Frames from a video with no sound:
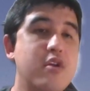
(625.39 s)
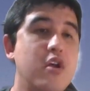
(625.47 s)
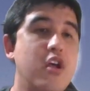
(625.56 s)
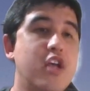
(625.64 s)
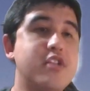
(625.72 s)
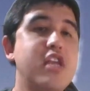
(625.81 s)

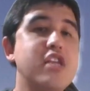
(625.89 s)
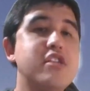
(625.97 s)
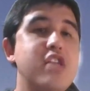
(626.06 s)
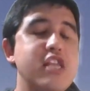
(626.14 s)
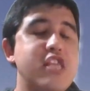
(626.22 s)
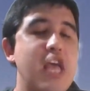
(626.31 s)
And since
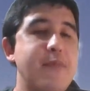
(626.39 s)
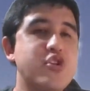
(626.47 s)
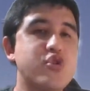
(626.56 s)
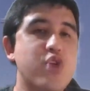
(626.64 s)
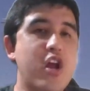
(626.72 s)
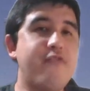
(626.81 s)
then, they've been
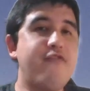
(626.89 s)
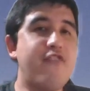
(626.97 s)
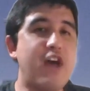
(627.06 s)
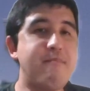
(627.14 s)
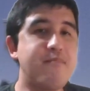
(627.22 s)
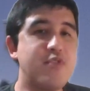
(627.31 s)
trying to
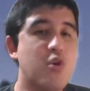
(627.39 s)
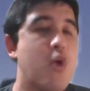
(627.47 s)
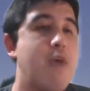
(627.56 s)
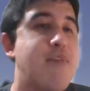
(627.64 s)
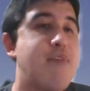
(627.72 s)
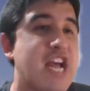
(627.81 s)
fight their way
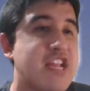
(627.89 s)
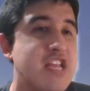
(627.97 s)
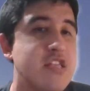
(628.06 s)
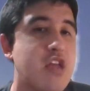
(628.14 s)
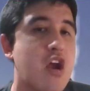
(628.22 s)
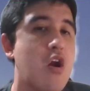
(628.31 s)
back
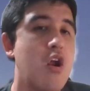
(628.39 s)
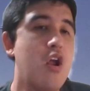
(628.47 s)
in there,